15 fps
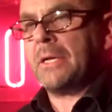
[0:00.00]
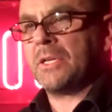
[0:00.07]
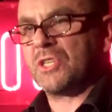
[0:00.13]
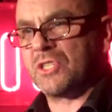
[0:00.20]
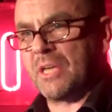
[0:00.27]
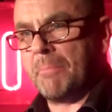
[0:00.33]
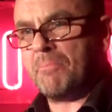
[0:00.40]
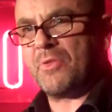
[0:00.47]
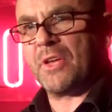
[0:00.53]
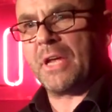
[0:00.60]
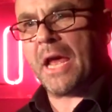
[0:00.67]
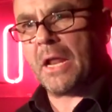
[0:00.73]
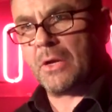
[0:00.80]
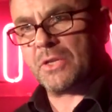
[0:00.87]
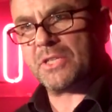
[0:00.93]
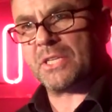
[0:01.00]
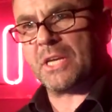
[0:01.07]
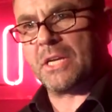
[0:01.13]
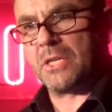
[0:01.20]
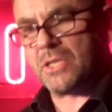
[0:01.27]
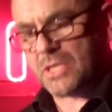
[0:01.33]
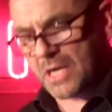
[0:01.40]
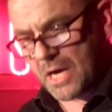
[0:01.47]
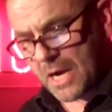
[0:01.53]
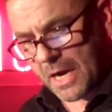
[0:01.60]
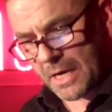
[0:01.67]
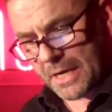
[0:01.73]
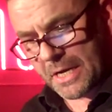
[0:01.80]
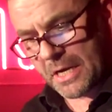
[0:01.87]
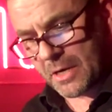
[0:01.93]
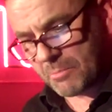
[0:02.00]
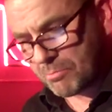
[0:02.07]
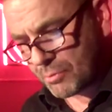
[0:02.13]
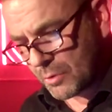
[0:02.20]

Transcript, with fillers: Something else entirely had